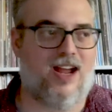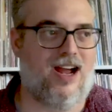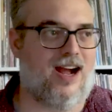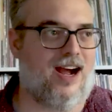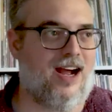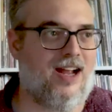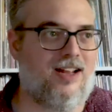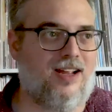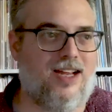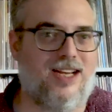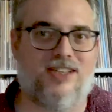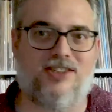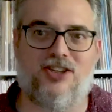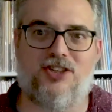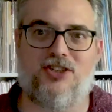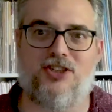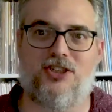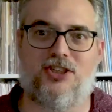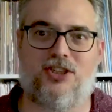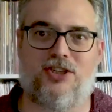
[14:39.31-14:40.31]
I like to
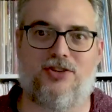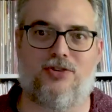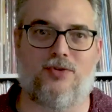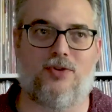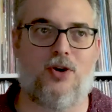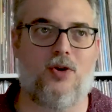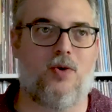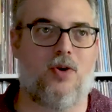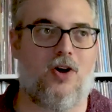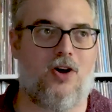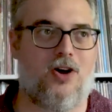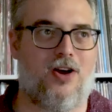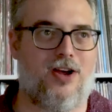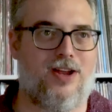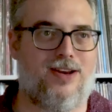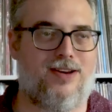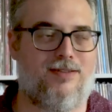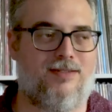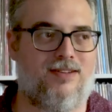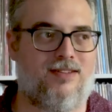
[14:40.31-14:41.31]
just throw
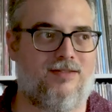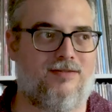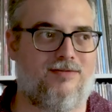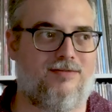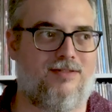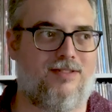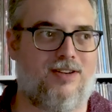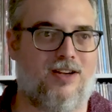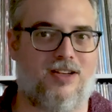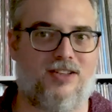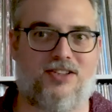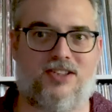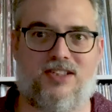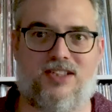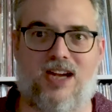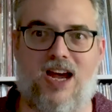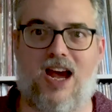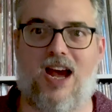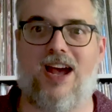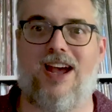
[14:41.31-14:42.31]
on a
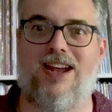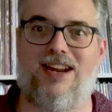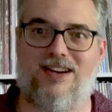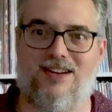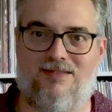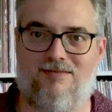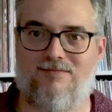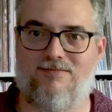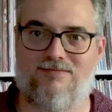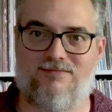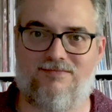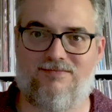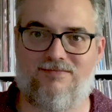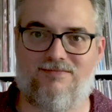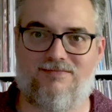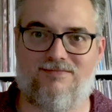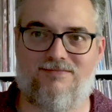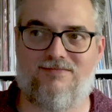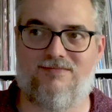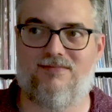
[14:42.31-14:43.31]
side
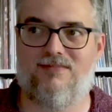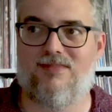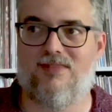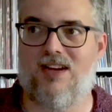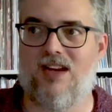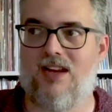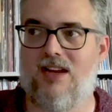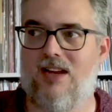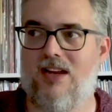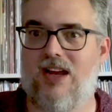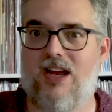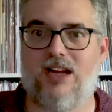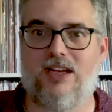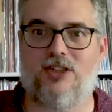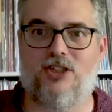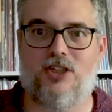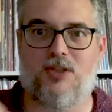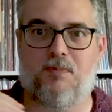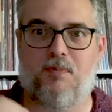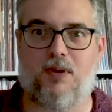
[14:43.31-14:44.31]
and
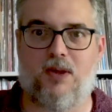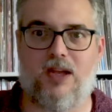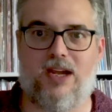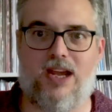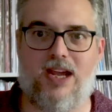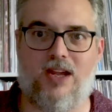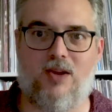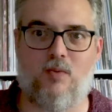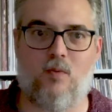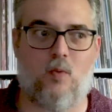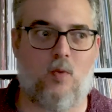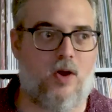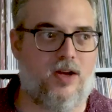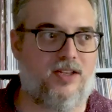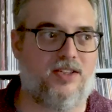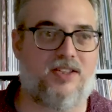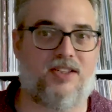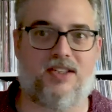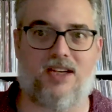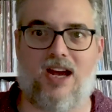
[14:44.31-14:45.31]
just play
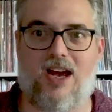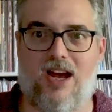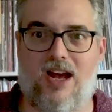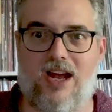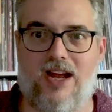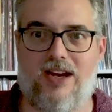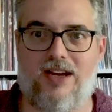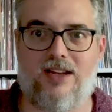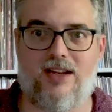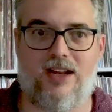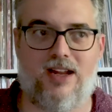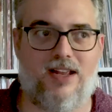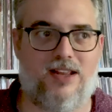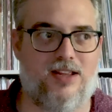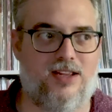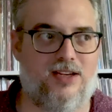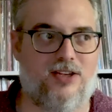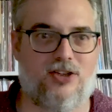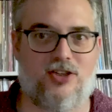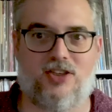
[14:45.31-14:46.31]
one side
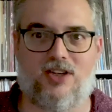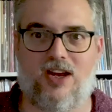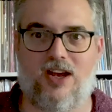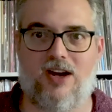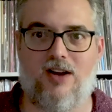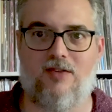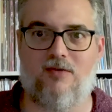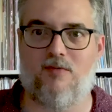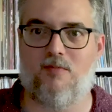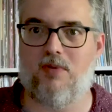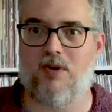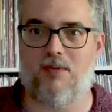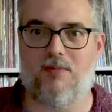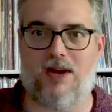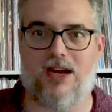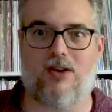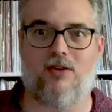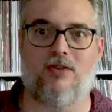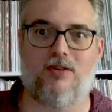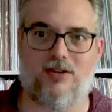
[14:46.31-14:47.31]
and then just kind of put it
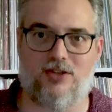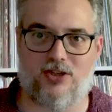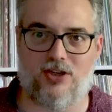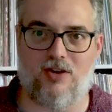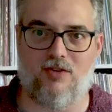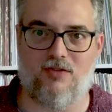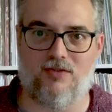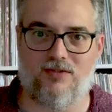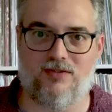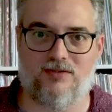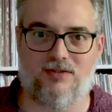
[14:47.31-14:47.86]
back on the shelf.